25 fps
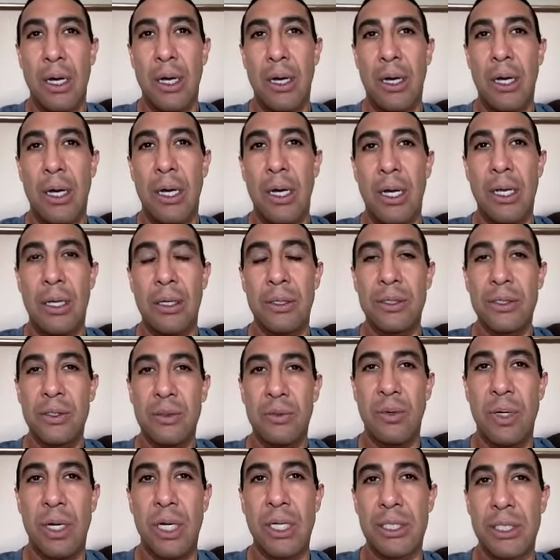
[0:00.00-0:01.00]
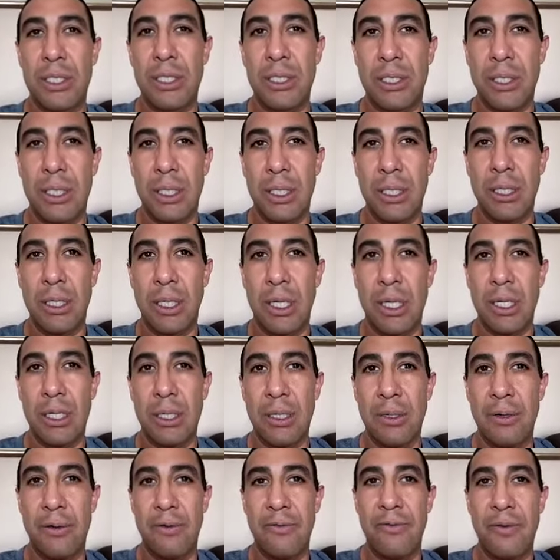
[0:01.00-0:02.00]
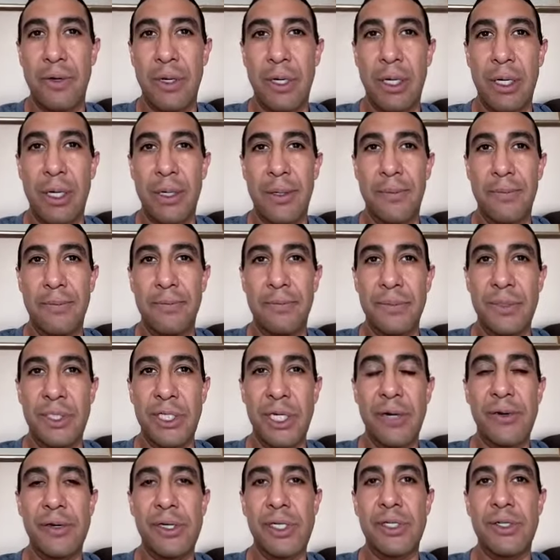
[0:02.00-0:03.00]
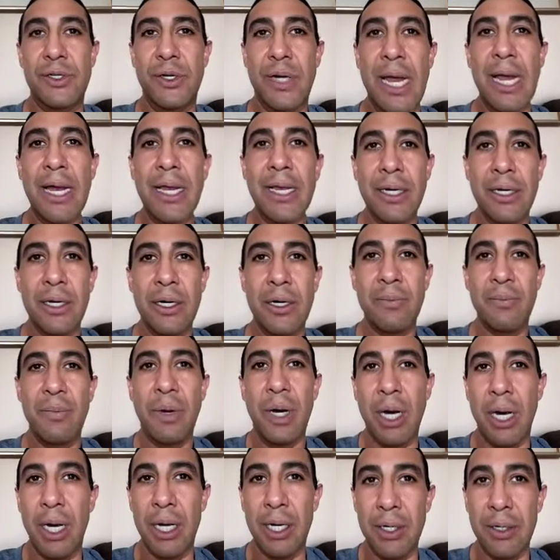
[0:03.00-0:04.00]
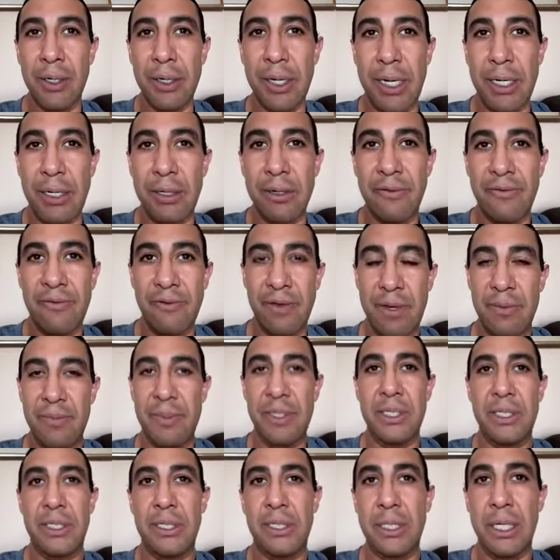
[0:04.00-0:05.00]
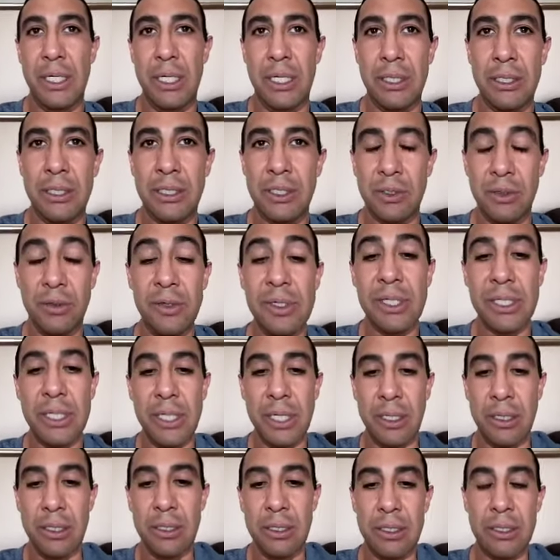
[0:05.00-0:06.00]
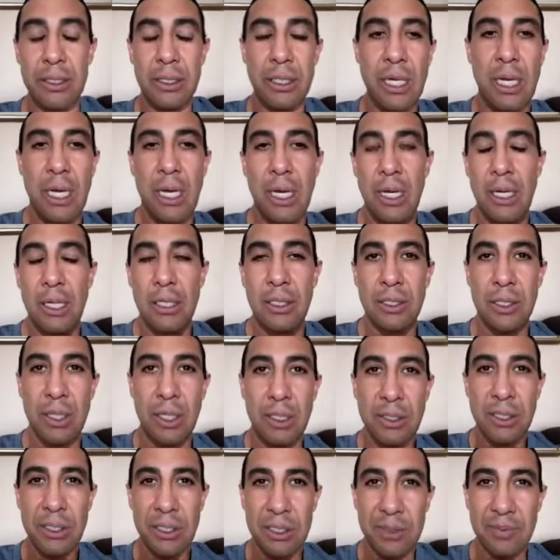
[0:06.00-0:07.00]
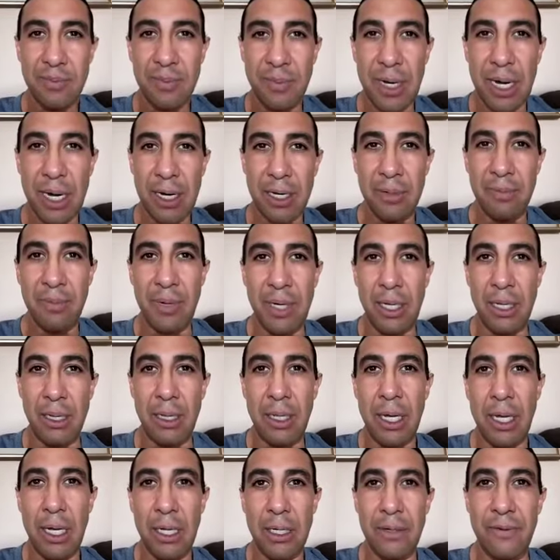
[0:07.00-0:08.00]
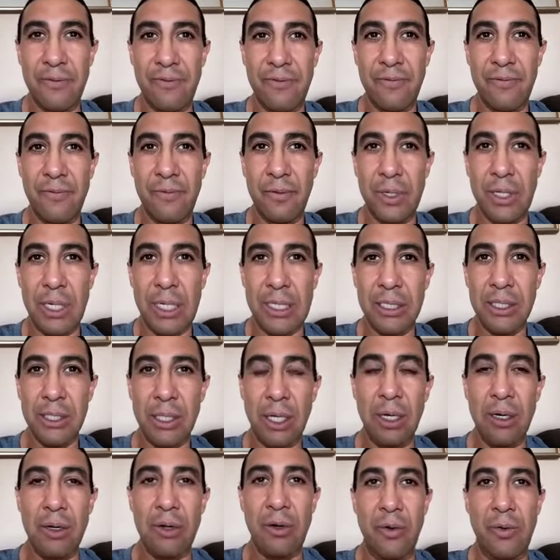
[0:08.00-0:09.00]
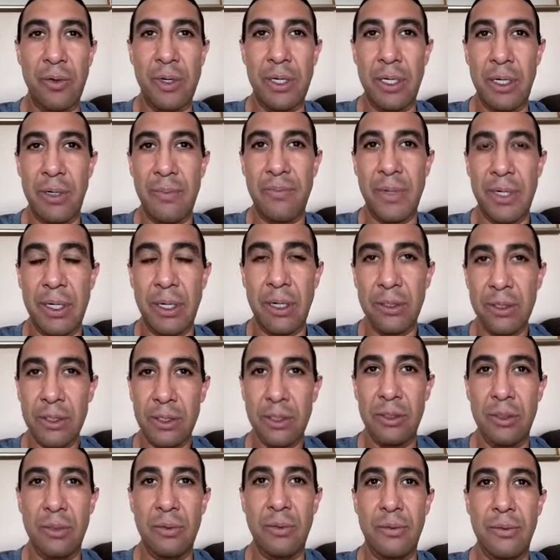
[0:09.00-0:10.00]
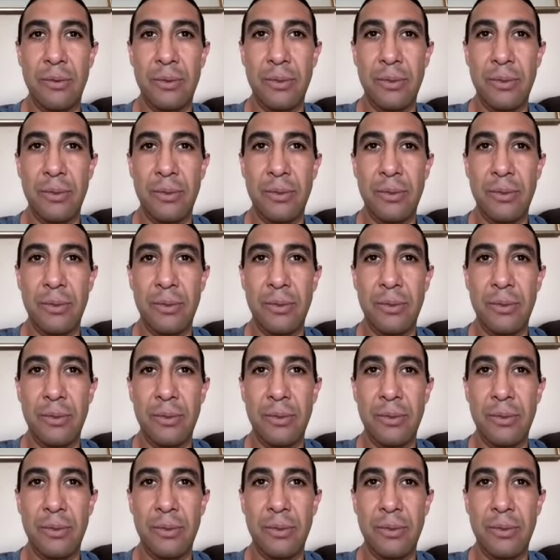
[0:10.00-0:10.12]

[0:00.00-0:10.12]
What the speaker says: I also watched a lot of Jerry Track and her pottery and her famous storytellers. So I was inspired by a lot of what I saw growing up, and also